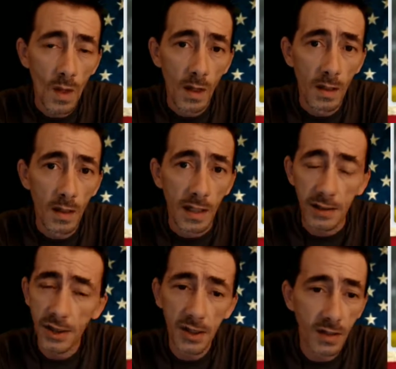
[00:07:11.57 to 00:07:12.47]
It
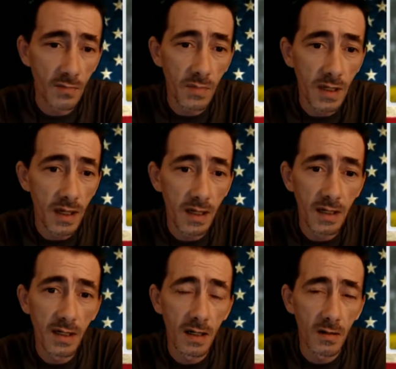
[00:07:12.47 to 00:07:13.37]
shouldn't be
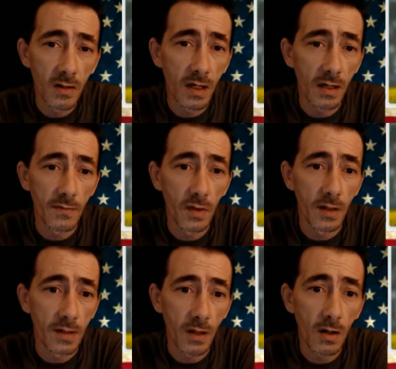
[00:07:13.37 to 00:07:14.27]
hidden under cover of
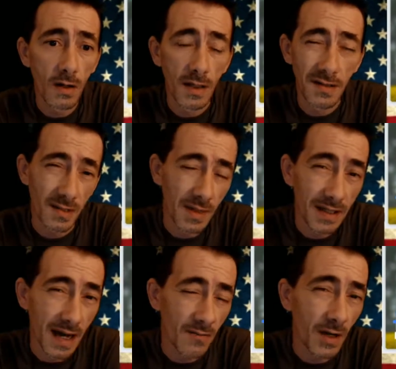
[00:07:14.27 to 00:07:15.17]
darkness. I mean,
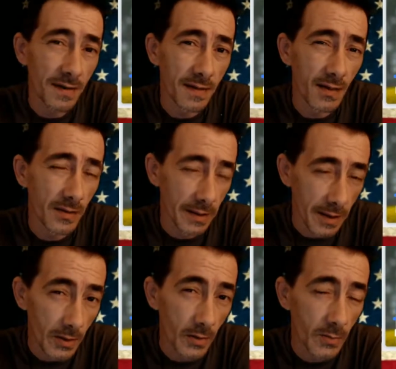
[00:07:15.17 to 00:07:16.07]
that right there
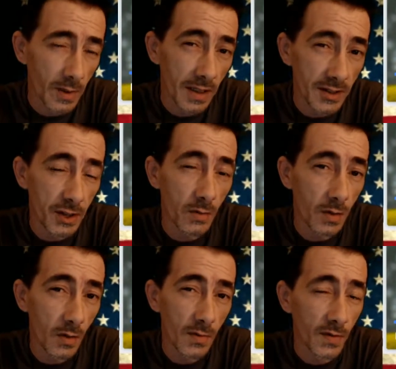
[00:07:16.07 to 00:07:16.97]
alone lets you
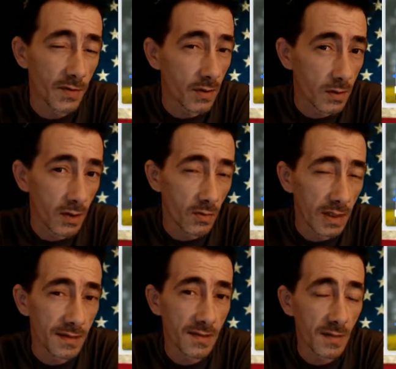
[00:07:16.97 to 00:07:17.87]
know that they're doing
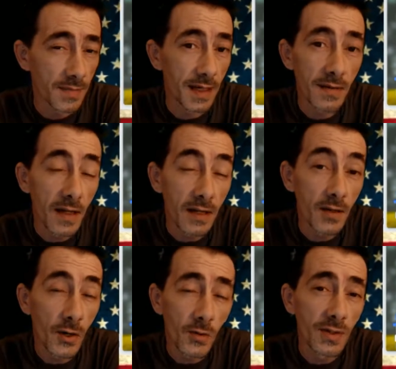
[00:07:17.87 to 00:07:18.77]
something they
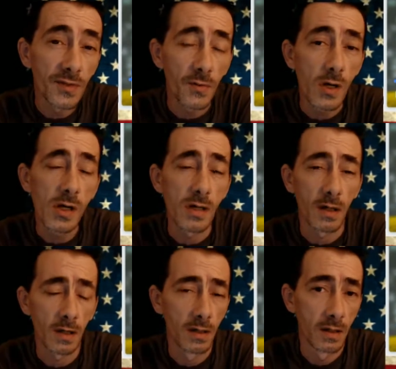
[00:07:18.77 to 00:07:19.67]
know is wrong.
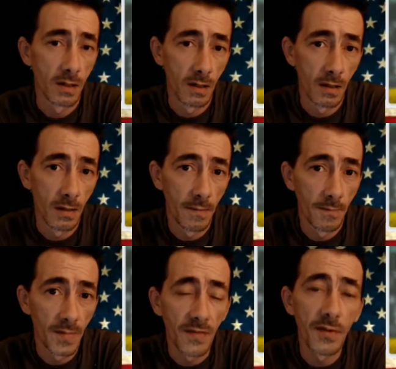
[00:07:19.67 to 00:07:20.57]

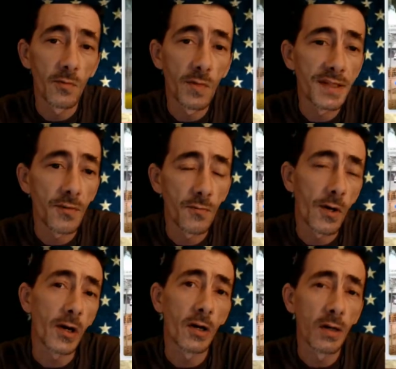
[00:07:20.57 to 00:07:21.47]
If it wasn't
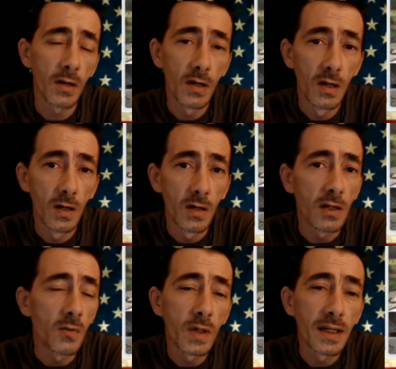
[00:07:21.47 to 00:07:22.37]
wrong,
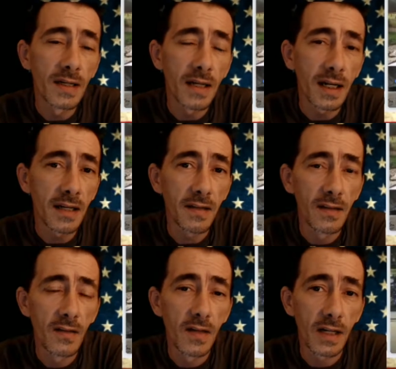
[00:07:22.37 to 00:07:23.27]
you wouldn't
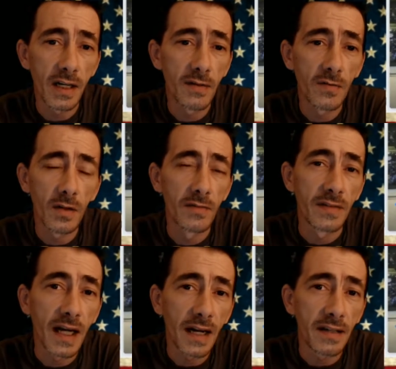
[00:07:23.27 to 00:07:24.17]
need the cover of
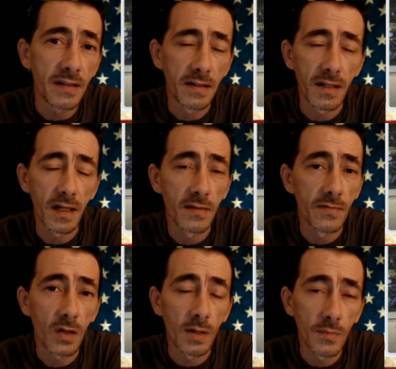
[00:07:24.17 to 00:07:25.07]
night to
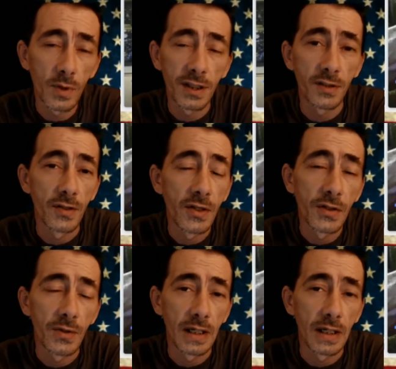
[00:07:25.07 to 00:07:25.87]
cover up what you're doing.